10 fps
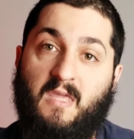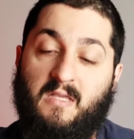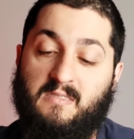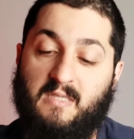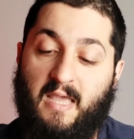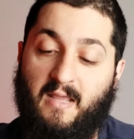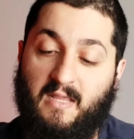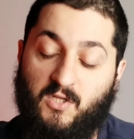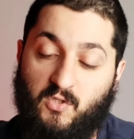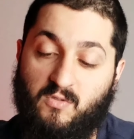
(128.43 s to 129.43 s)
of kinks
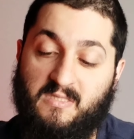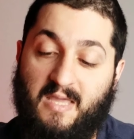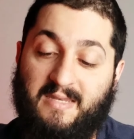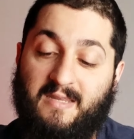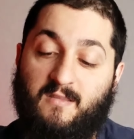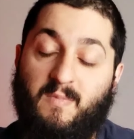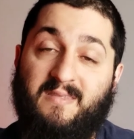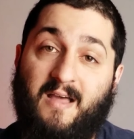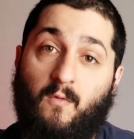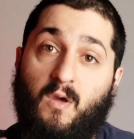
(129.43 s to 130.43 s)
and issues that needed to be
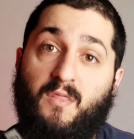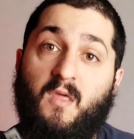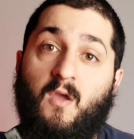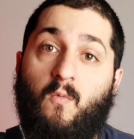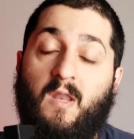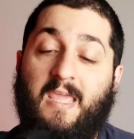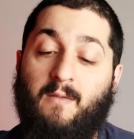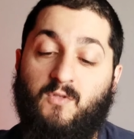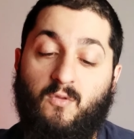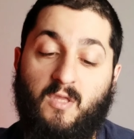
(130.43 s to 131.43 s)
dealt with when it
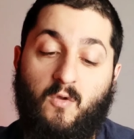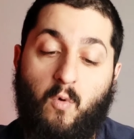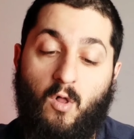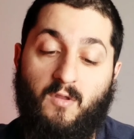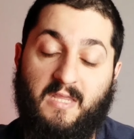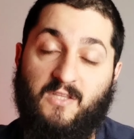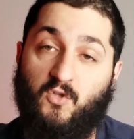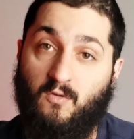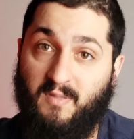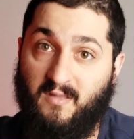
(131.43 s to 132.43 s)
came to the quality and
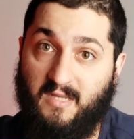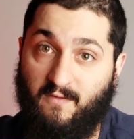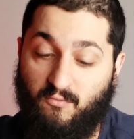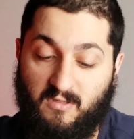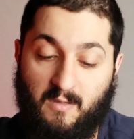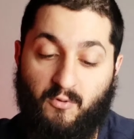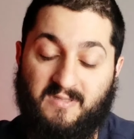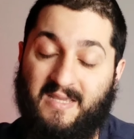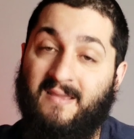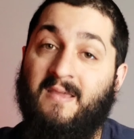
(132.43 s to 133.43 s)
durability of 3D
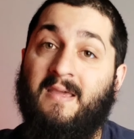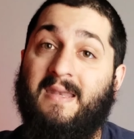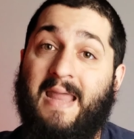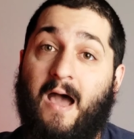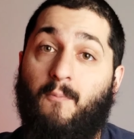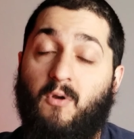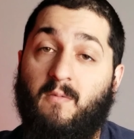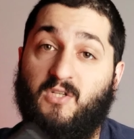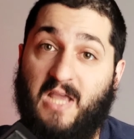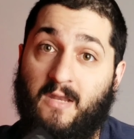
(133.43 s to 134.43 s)
printing. Now,
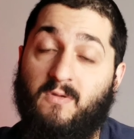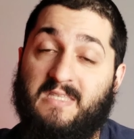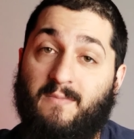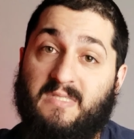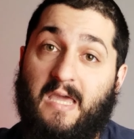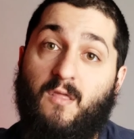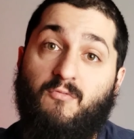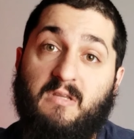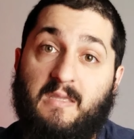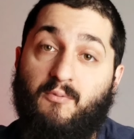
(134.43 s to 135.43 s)
pretty much anyone's able to get a
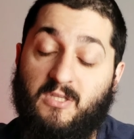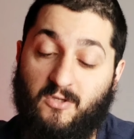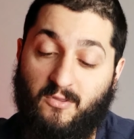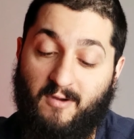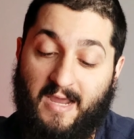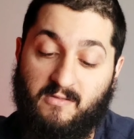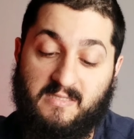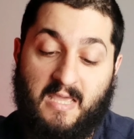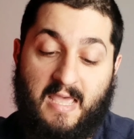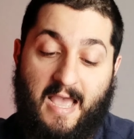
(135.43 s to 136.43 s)
3D printer in their
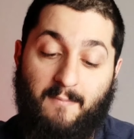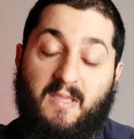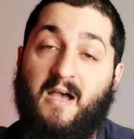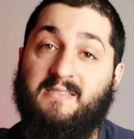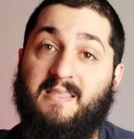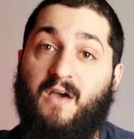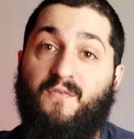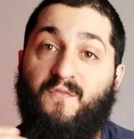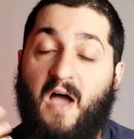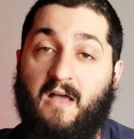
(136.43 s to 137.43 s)
house, and because of
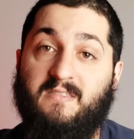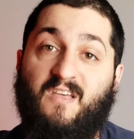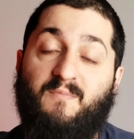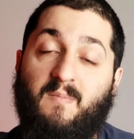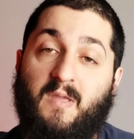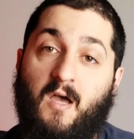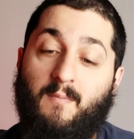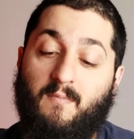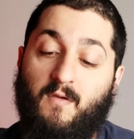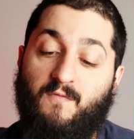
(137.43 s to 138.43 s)
that, files have been
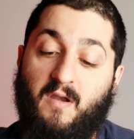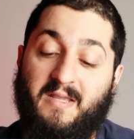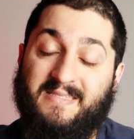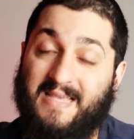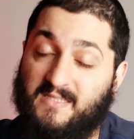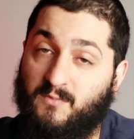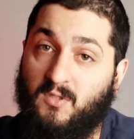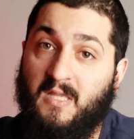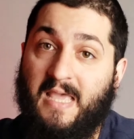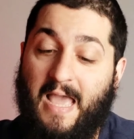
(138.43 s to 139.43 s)
become very
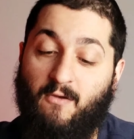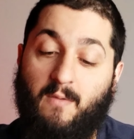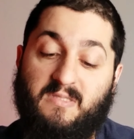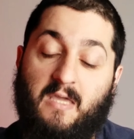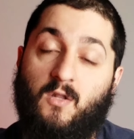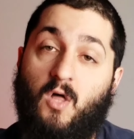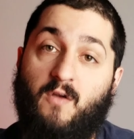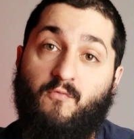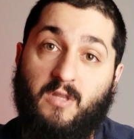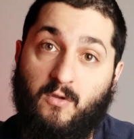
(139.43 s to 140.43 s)
accessible, and you're able to get a
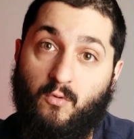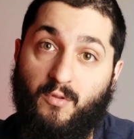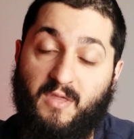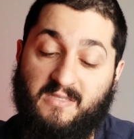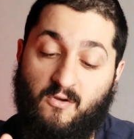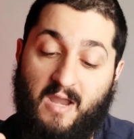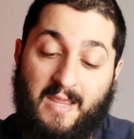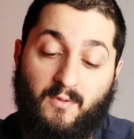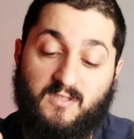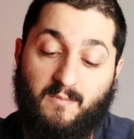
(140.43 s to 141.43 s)
lot of really cool things that are
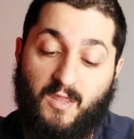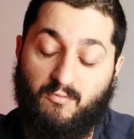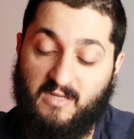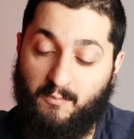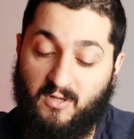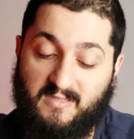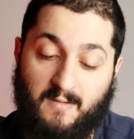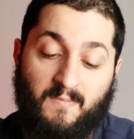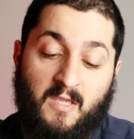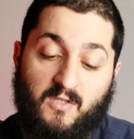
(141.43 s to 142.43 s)
able to be 3D
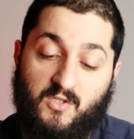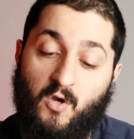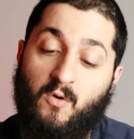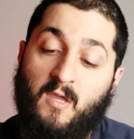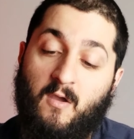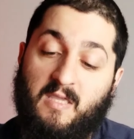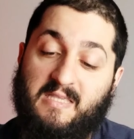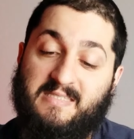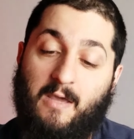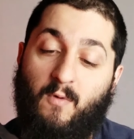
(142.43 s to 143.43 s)
printed. So
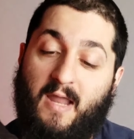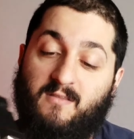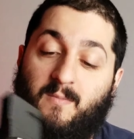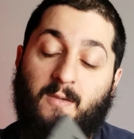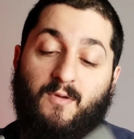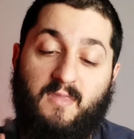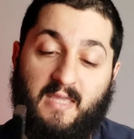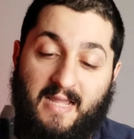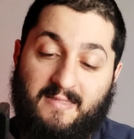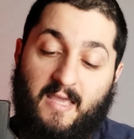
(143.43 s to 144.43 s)
he sent one out to me with
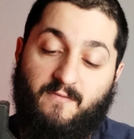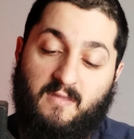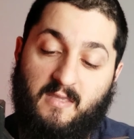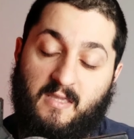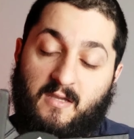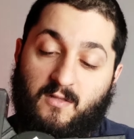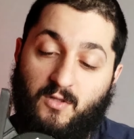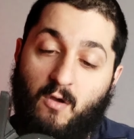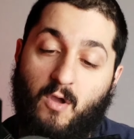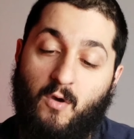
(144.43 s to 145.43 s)
the NDFT
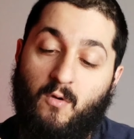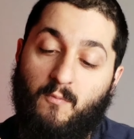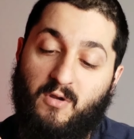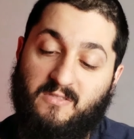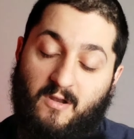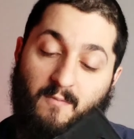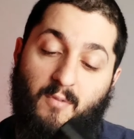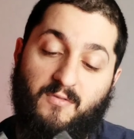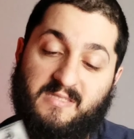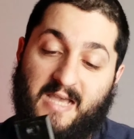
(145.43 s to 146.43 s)
logo printed on
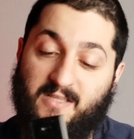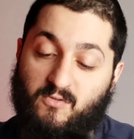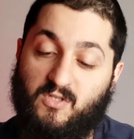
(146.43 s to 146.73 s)
both sides,